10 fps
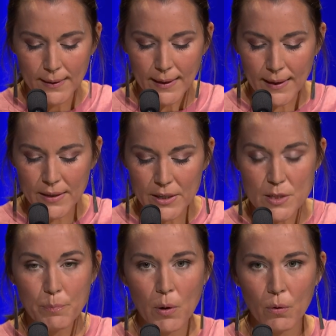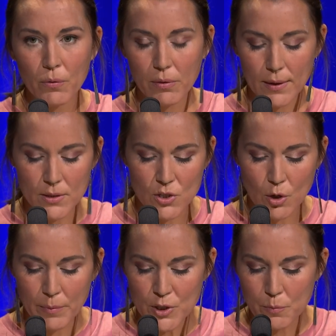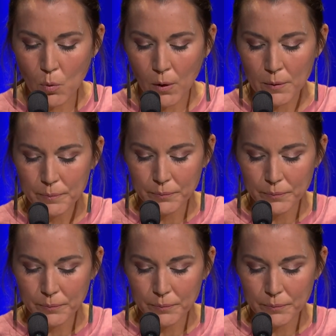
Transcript: Kandi is both and so much more.